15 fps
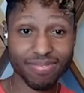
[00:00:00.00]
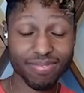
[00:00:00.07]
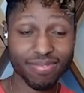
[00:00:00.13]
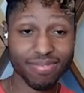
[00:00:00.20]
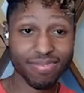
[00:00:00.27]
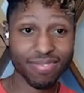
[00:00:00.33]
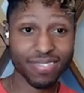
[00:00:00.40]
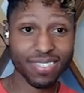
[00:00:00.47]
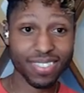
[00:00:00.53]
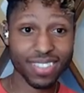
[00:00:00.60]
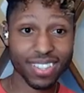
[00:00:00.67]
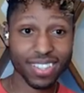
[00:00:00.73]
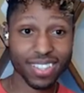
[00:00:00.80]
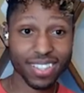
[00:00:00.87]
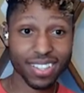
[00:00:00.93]

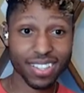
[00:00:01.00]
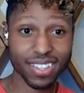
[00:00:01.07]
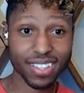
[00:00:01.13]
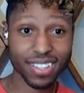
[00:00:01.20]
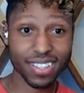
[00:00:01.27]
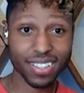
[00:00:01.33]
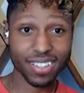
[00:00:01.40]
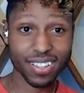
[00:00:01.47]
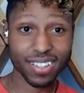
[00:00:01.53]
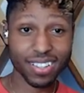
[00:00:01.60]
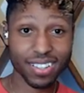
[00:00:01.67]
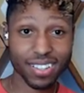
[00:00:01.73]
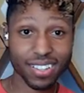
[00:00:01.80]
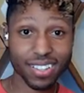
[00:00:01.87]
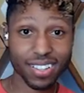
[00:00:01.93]

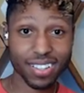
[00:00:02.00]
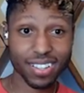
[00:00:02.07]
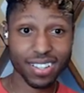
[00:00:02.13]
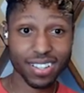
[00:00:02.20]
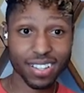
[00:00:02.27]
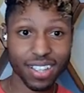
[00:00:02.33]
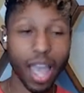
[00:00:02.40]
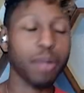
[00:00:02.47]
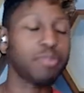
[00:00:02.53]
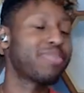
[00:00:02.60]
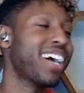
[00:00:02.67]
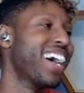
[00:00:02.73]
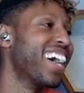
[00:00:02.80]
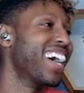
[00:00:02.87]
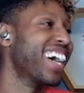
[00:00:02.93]

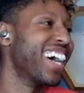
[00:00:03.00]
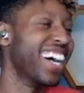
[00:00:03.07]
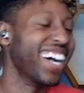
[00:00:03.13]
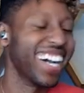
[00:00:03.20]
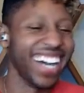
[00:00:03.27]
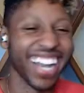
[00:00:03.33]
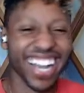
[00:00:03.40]
(silent)